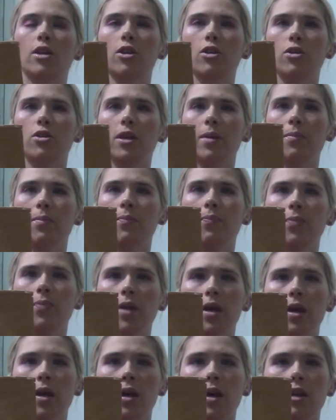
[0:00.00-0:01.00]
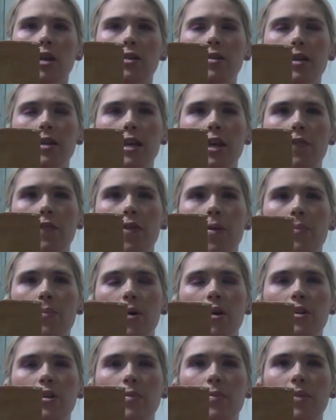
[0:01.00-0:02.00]
cream tea from
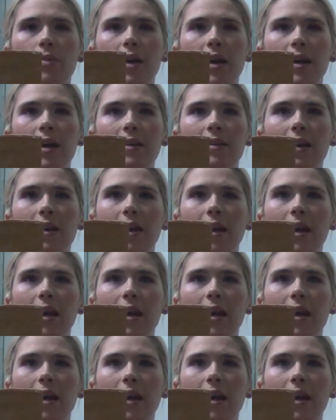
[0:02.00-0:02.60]
Burden Blend.